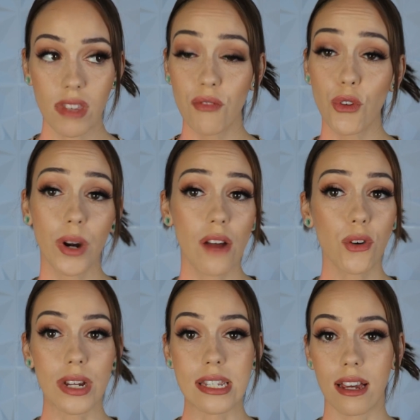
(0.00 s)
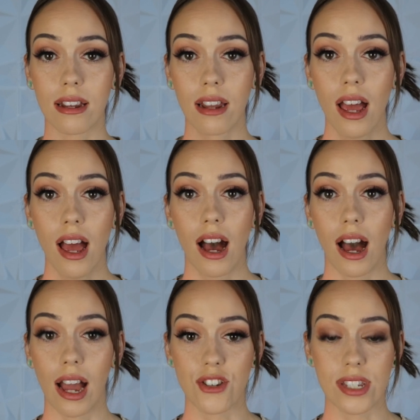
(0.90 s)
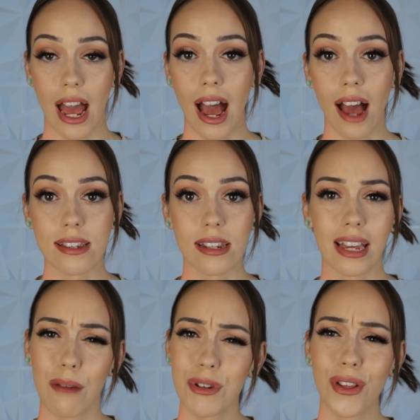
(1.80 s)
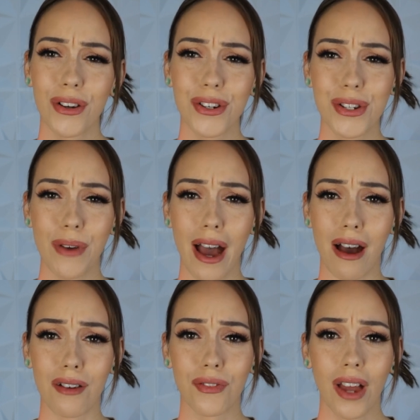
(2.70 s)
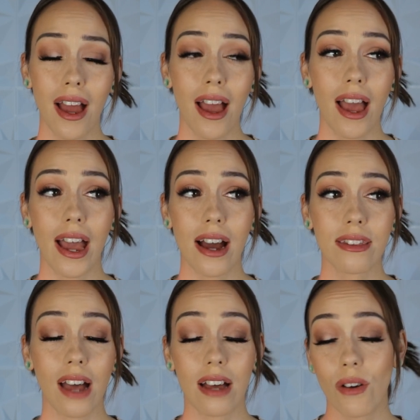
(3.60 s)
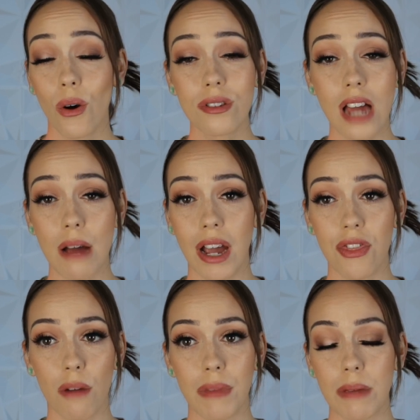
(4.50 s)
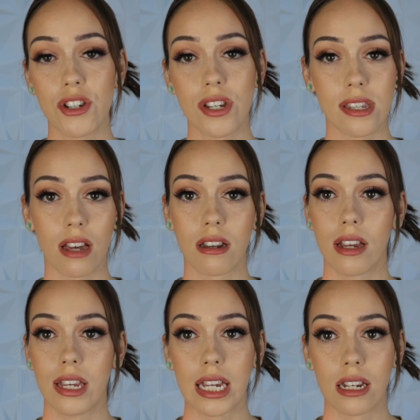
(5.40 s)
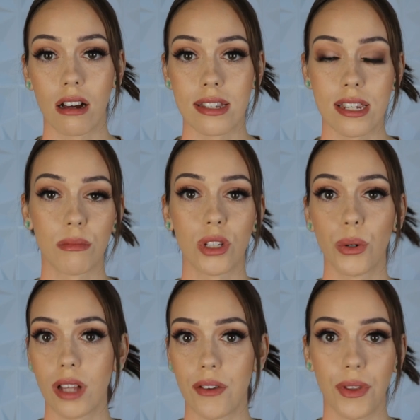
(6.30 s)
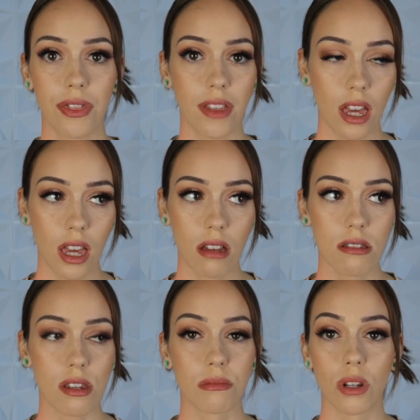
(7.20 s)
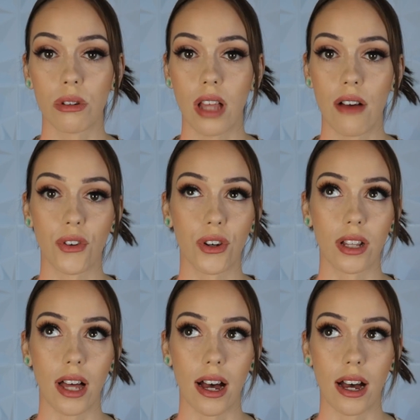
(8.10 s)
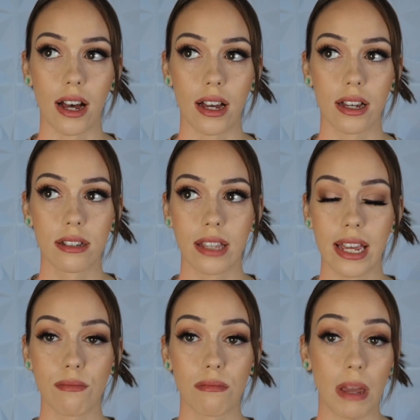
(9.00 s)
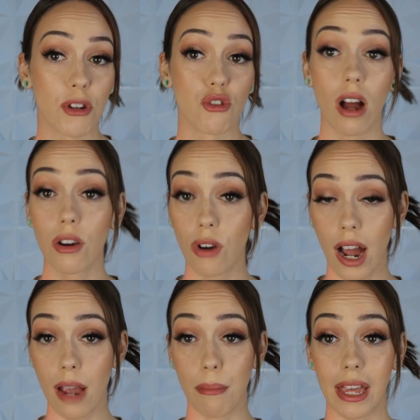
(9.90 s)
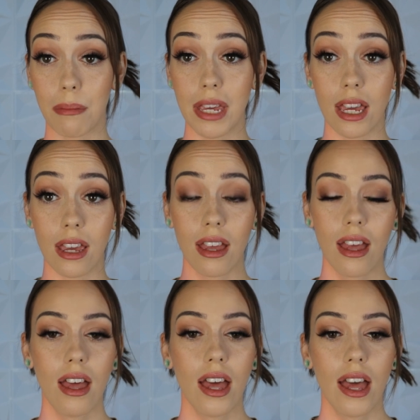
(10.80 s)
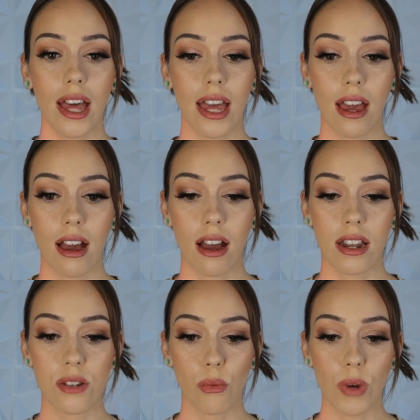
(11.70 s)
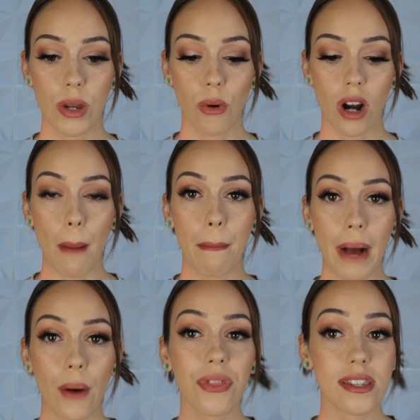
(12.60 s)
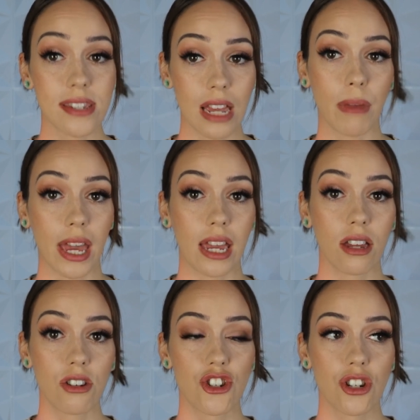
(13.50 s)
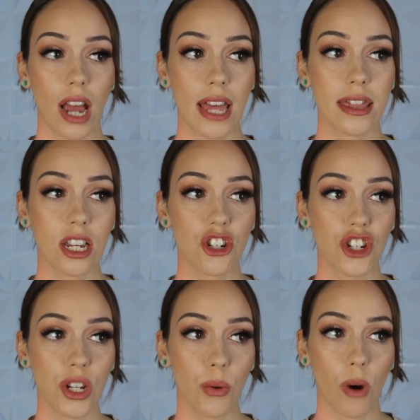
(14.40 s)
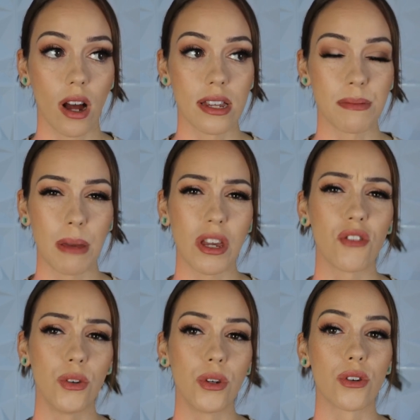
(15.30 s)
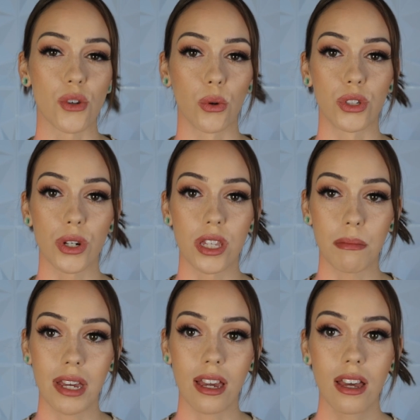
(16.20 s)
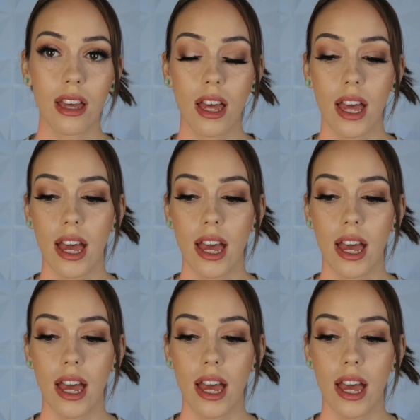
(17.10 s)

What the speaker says: And for whatever reason, I just asked, like, how much longer do you have? And the whole time I thought she's in on some low level thing, some low level, like maybe drug crime like me. And we were about the same age. I think she was maybe a few years older than me.